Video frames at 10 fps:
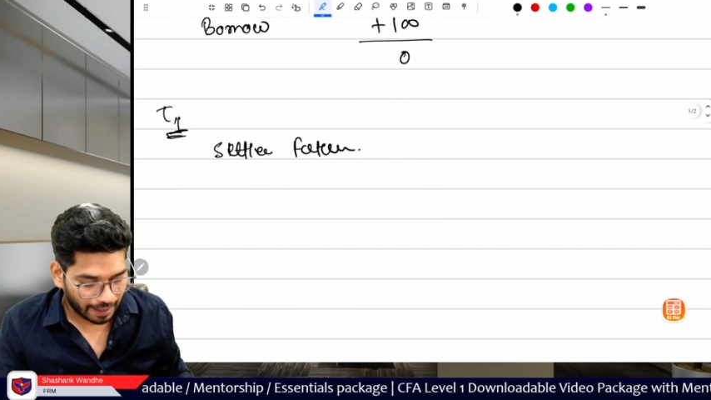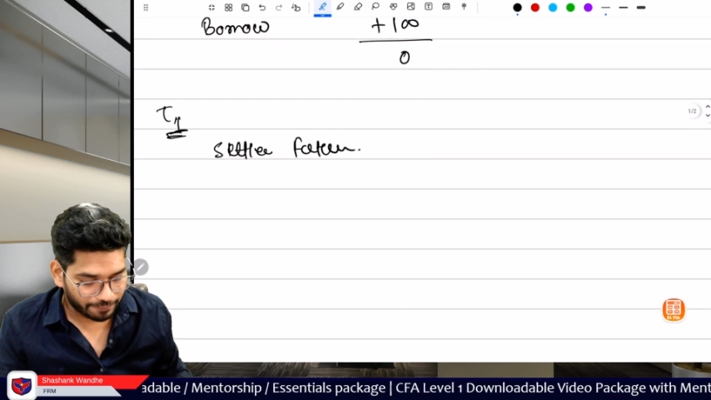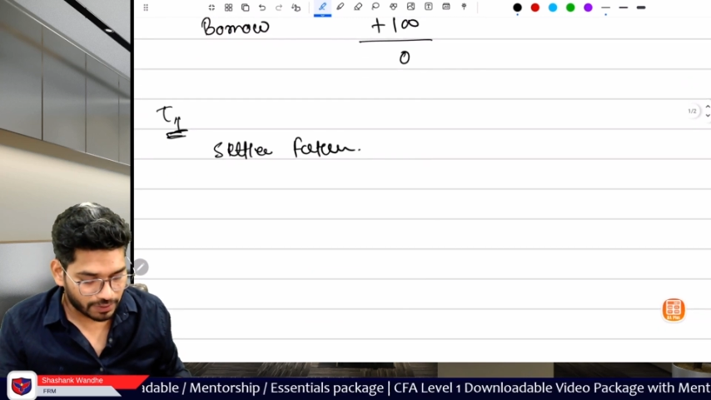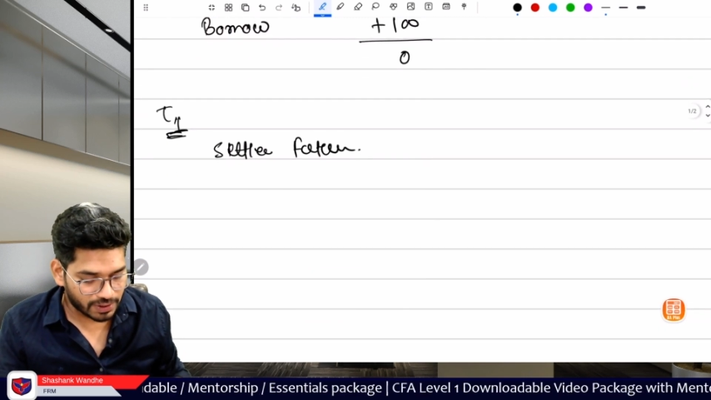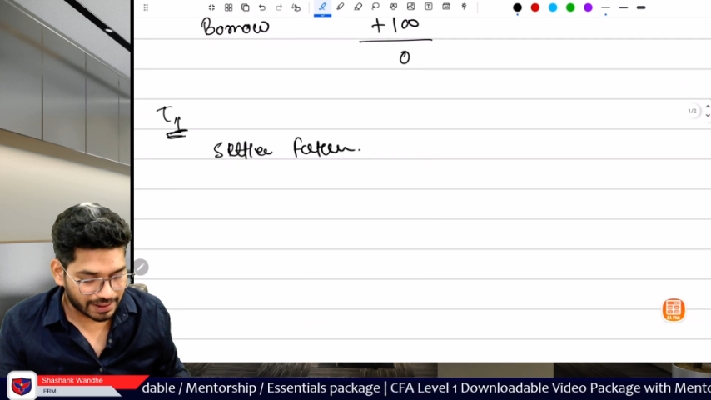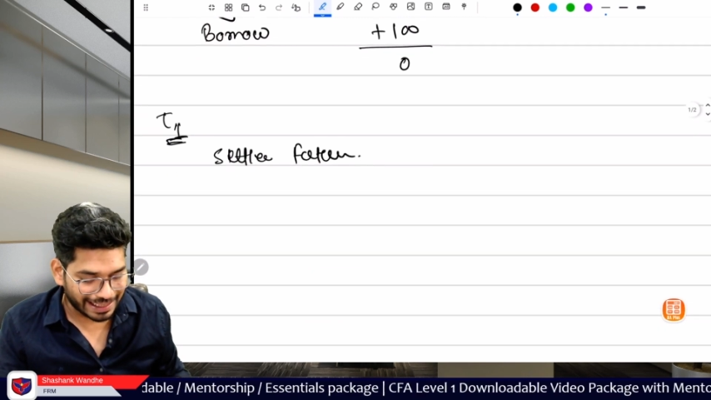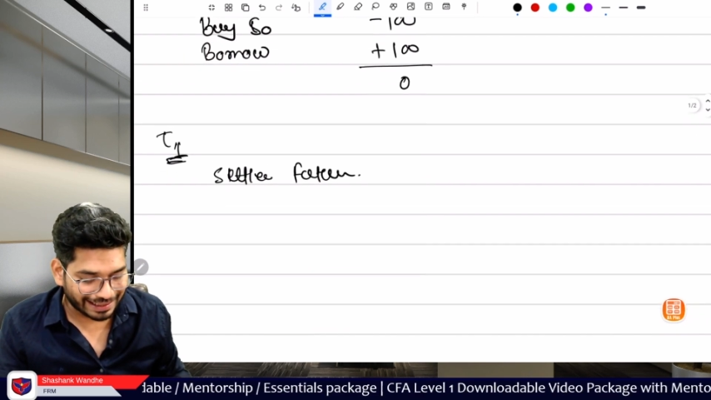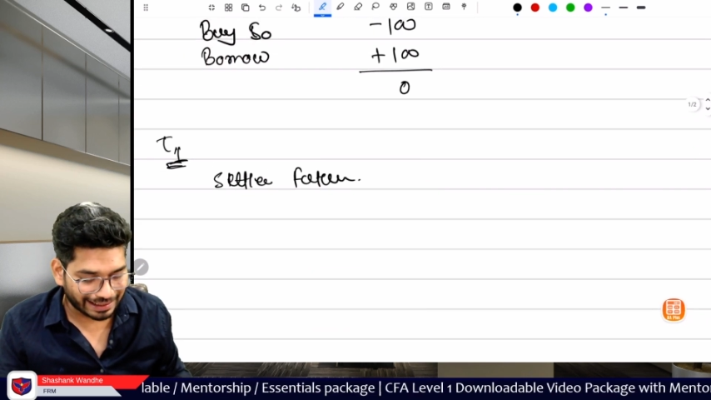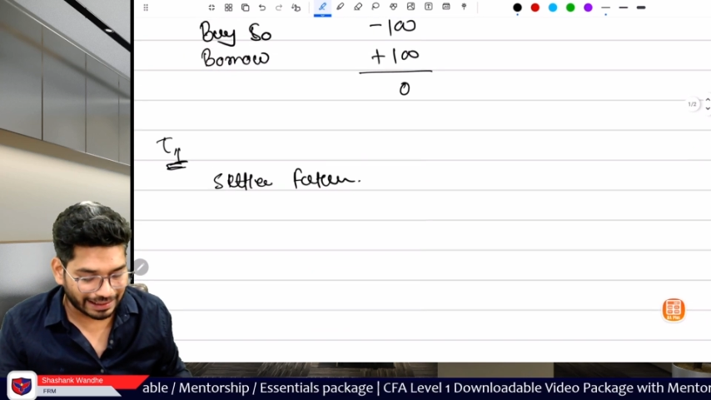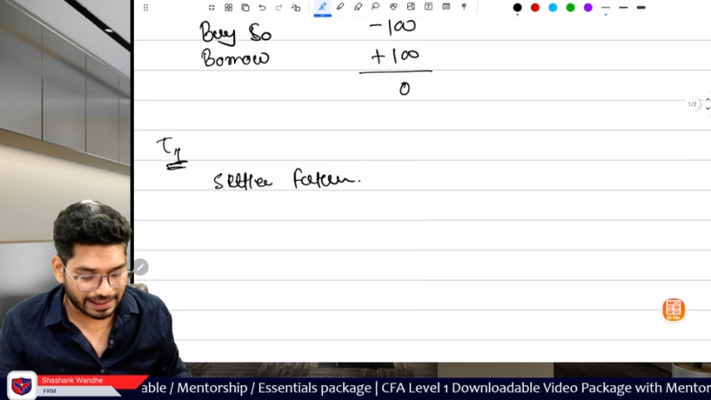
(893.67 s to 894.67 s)
have to
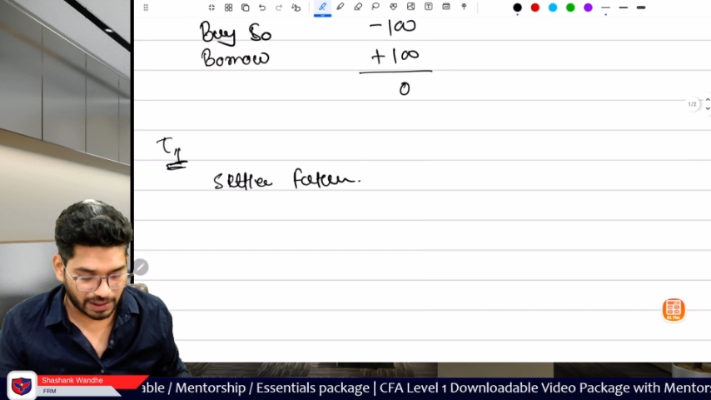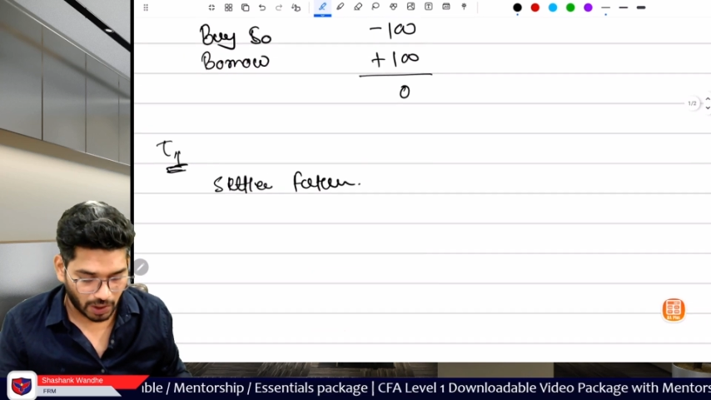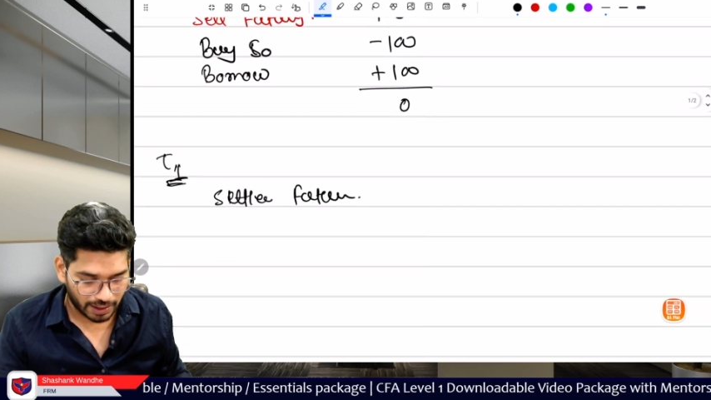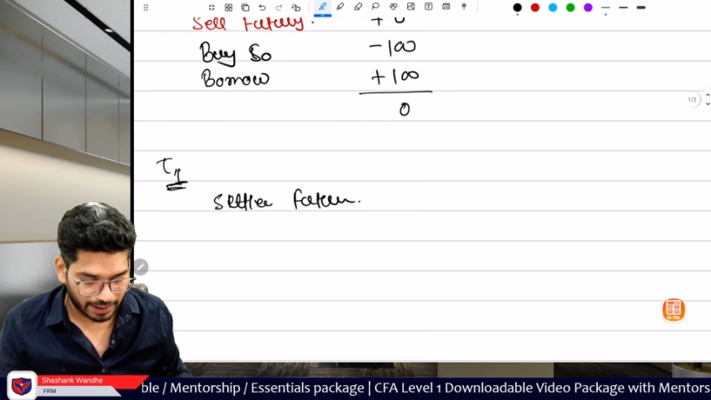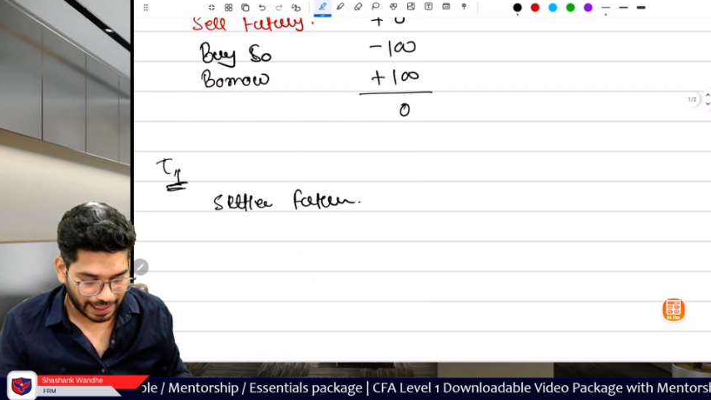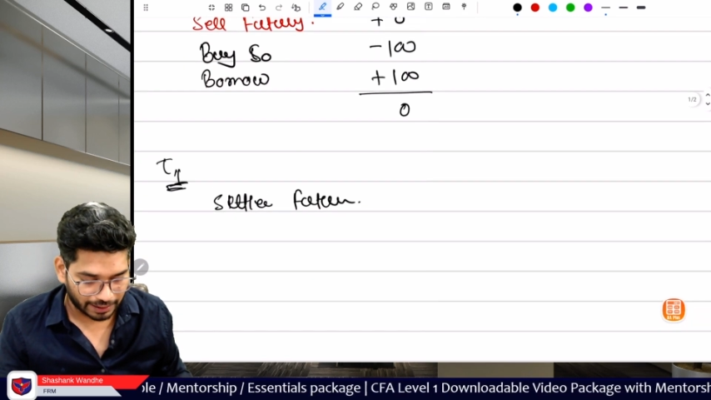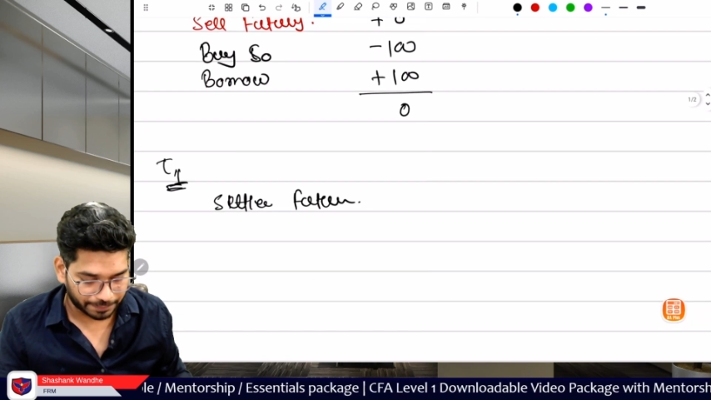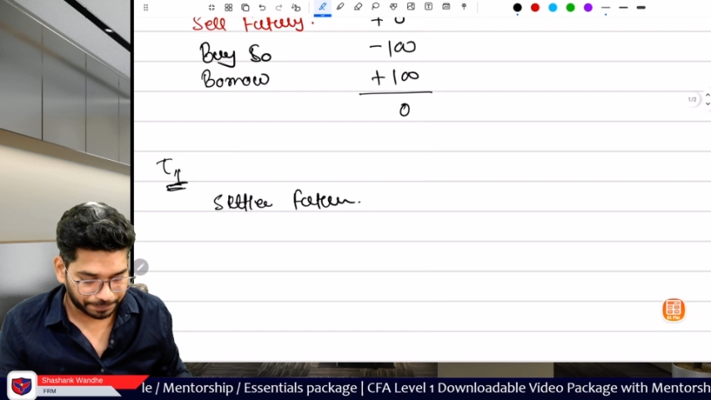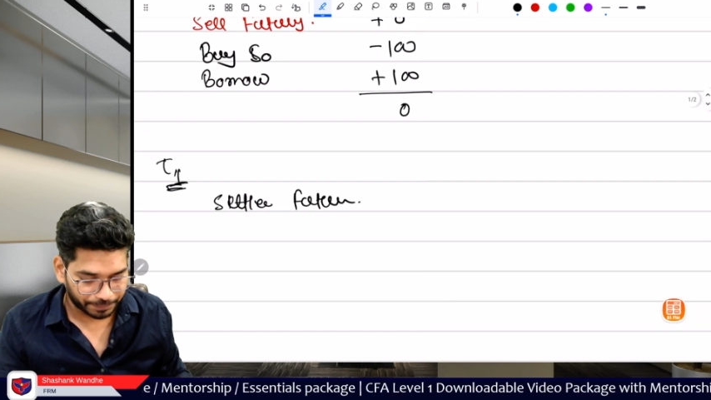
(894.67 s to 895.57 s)
settle this contract.